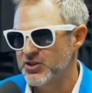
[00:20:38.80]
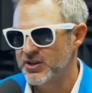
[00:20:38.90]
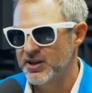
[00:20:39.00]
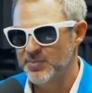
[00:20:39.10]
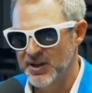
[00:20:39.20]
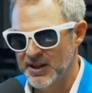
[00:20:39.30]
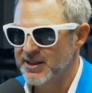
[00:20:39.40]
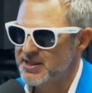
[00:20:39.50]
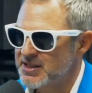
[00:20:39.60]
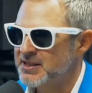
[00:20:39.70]
and being like,
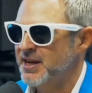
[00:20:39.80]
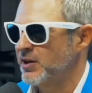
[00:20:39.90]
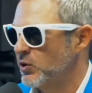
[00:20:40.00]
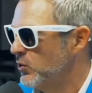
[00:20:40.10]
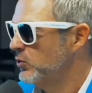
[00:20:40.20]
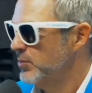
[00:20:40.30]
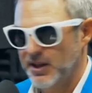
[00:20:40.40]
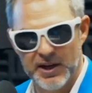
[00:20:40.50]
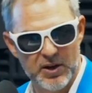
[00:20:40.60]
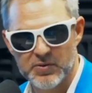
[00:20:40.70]
this is kind of cool, but
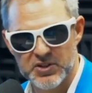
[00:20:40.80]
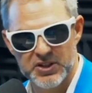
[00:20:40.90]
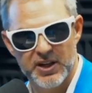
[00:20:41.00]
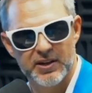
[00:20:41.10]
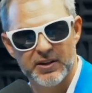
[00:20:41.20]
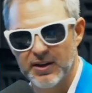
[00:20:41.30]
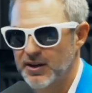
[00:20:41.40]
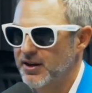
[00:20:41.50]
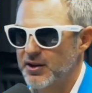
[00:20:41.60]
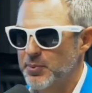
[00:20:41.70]
like all of a sudden
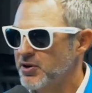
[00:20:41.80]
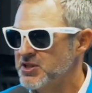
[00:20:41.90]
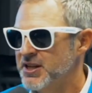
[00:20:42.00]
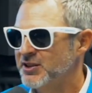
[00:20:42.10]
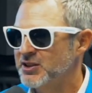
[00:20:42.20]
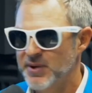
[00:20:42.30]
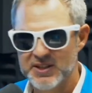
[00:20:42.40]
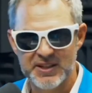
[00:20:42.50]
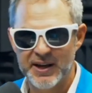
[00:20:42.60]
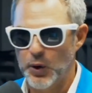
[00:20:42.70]
the person next to me is
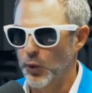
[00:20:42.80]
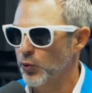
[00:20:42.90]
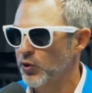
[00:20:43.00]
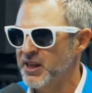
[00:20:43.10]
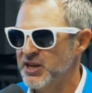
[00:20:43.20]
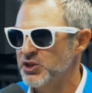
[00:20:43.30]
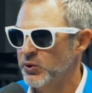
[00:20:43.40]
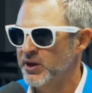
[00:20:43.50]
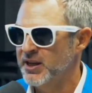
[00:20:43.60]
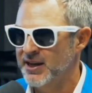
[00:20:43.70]
like really
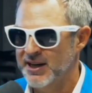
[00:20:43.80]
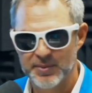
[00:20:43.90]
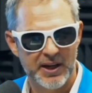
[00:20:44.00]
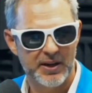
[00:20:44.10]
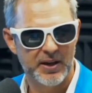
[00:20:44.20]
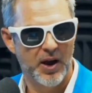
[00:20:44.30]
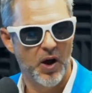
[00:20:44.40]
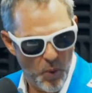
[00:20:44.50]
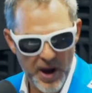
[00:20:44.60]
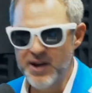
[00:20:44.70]
enjoying it. And I'm like,
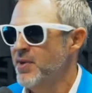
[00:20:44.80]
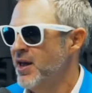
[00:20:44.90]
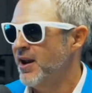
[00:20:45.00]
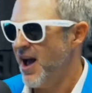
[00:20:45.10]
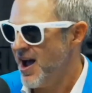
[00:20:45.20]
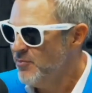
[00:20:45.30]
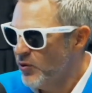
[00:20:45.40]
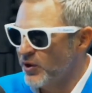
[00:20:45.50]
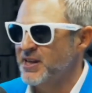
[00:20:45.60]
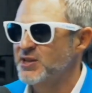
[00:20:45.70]
wait a minute, I'm
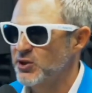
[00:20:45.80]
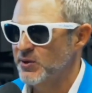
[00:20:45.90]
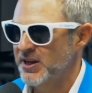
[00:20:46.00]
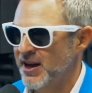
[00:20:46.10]
really into it now.